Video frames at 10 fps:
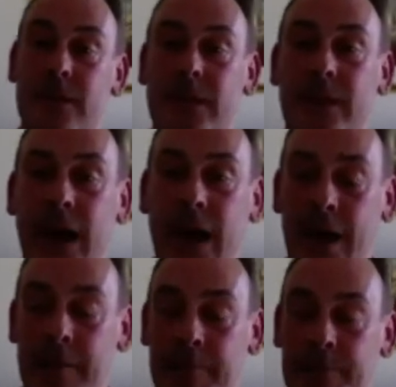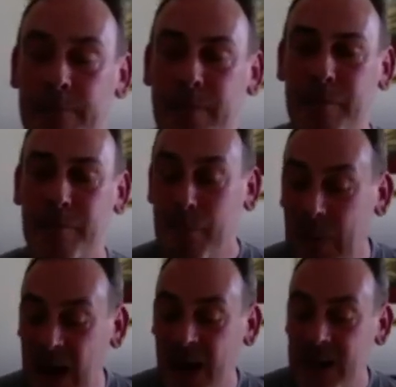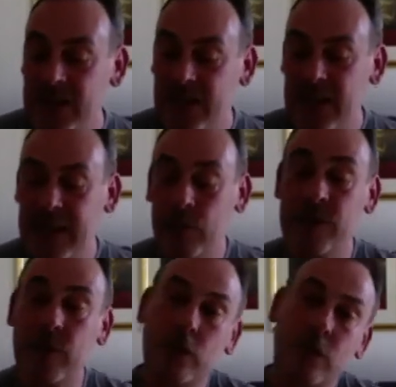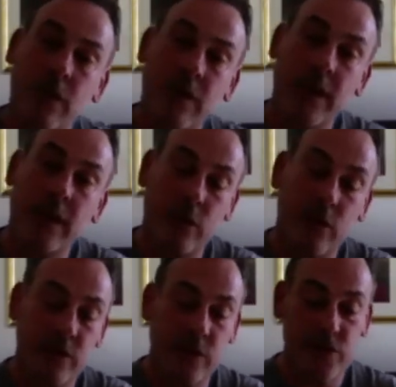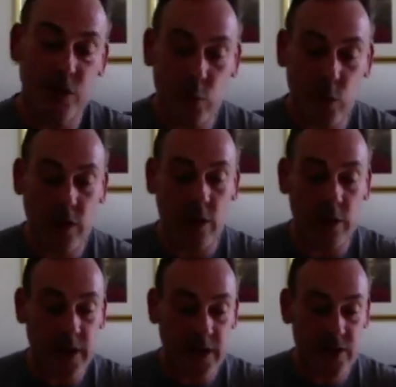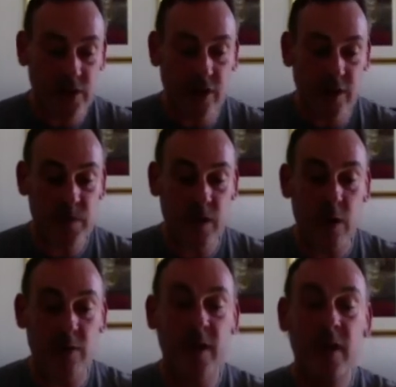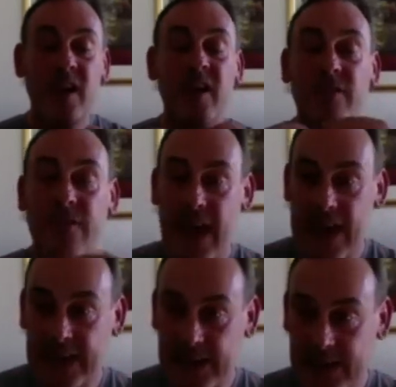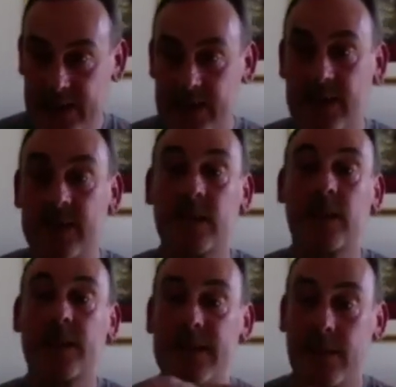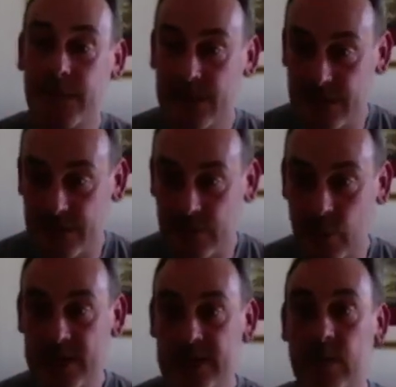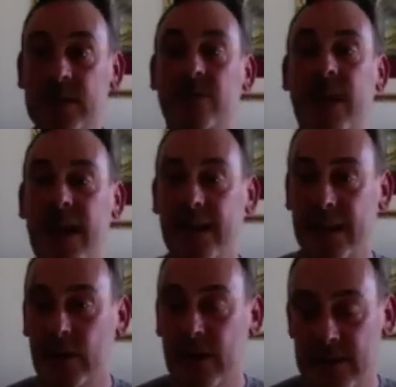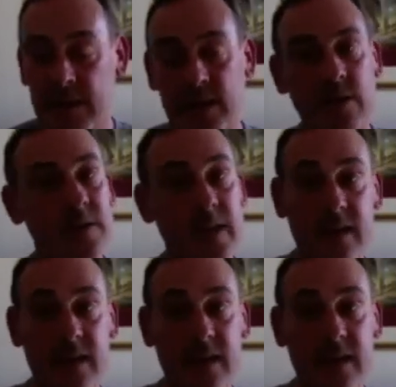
But it was a good thing also to work on in terms of flagging consistently, something to do whilst I was flagging, because I use it as a